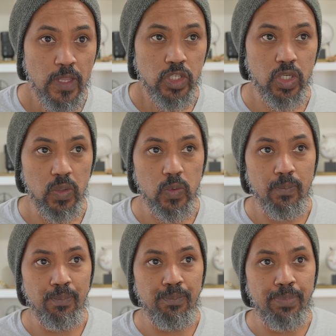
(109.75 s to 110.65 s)

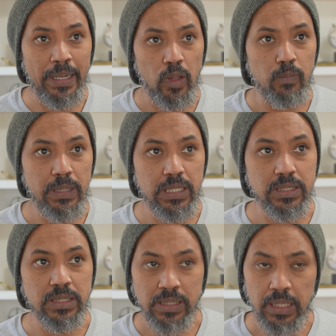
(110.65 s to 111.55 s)
So by all
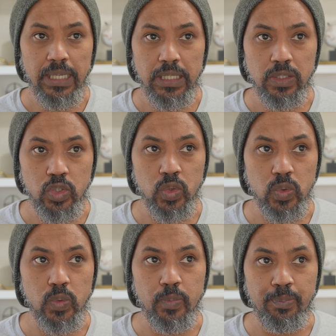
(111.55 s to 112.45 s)
means, try
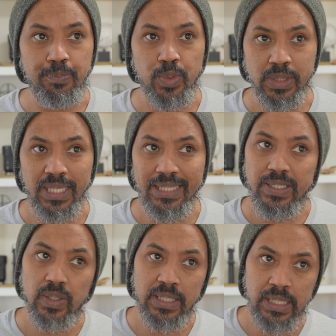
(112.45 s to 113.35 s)
to put in
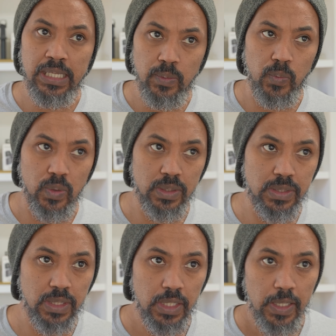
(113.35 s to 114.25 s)
your keywords,